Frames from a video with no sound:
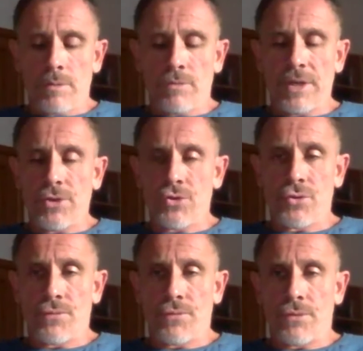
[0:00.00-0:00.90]

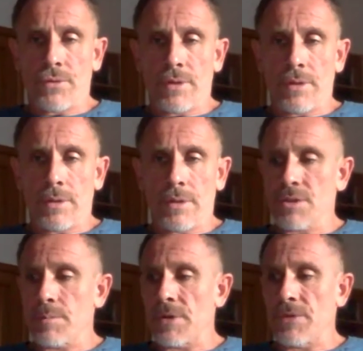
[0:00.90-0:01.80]
range of
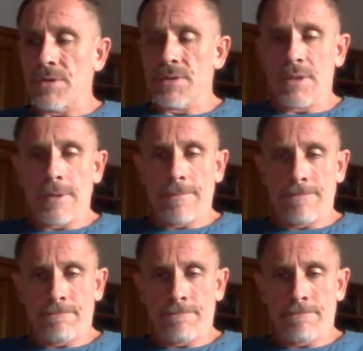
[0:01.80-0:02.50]
experience there.